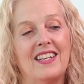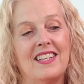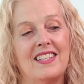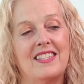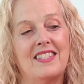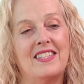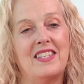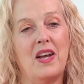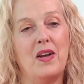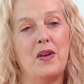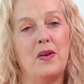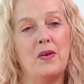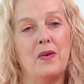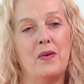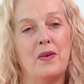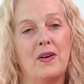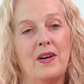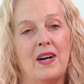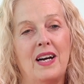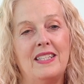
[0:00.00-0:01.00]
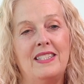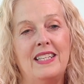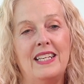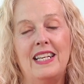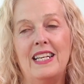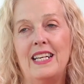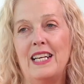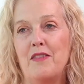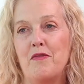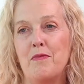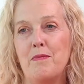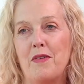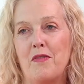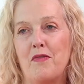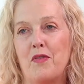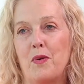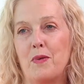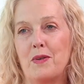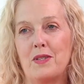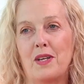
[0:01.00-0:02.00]
so I did it even
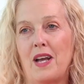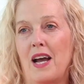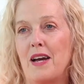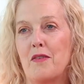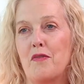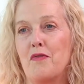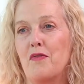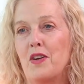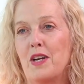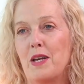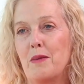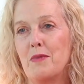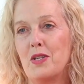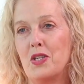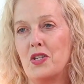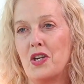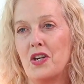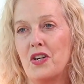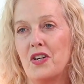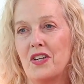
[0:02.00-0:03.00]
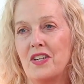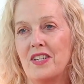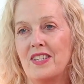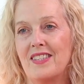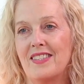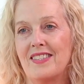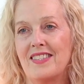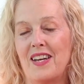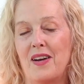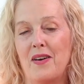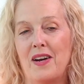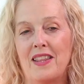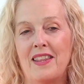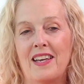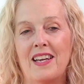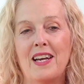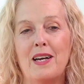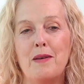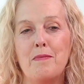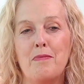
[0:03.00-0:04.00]
before I was kind of fully matured. So I
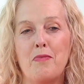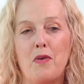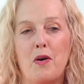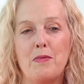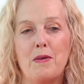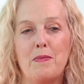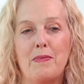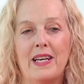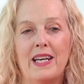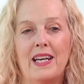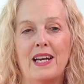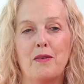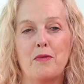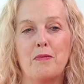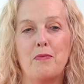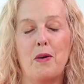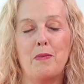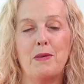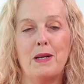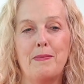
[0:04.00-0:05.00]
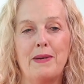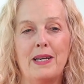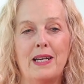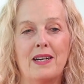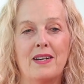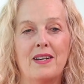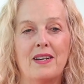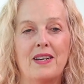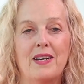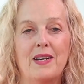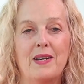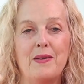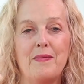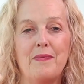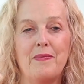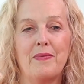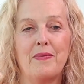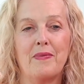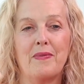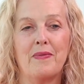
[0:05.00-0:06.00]
think I would probably be
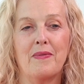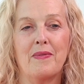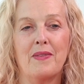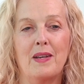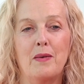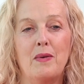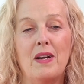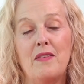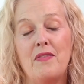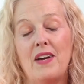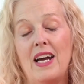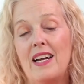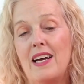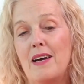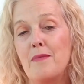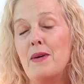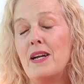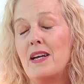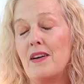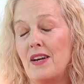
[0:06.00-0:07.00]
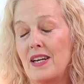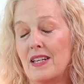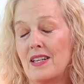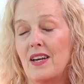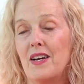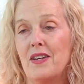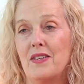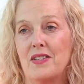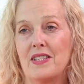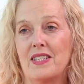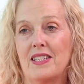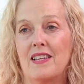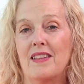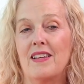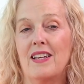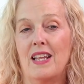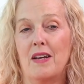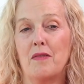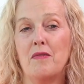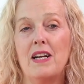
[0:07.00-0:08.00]
well, I had coaches. I
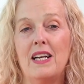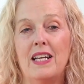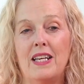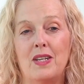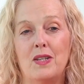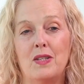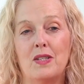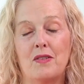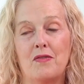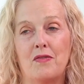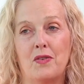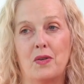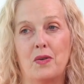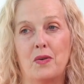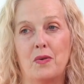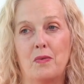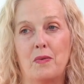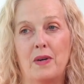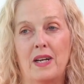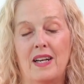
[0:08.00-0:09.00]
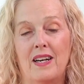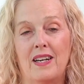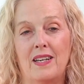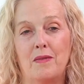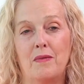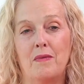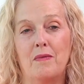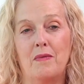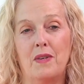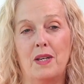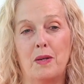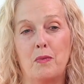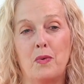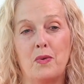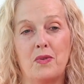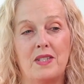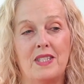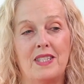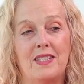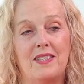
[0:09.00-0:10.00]
think they're really useful when I,
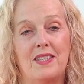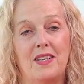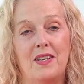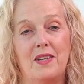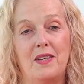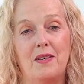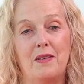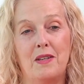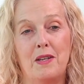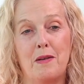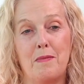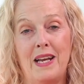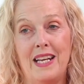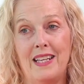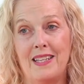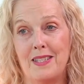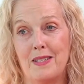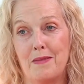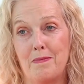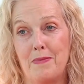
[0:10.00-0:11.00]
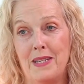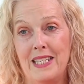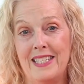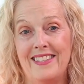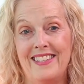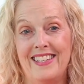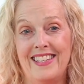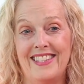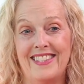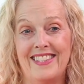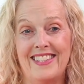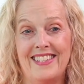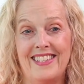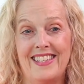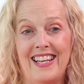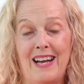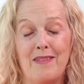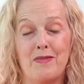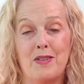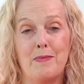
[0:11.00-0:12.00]
wanted to, make this business
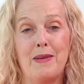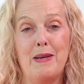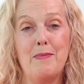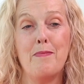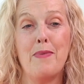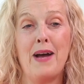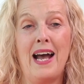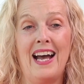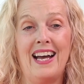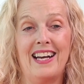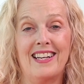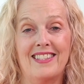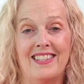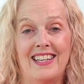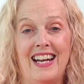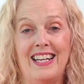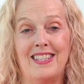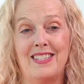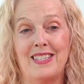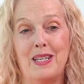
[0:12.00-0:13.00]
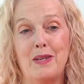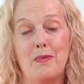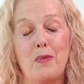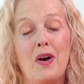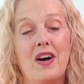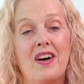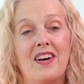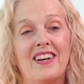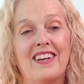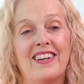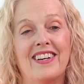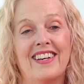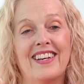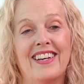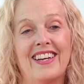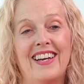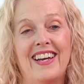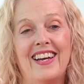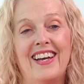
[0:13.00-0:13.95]
have some impact and actually work.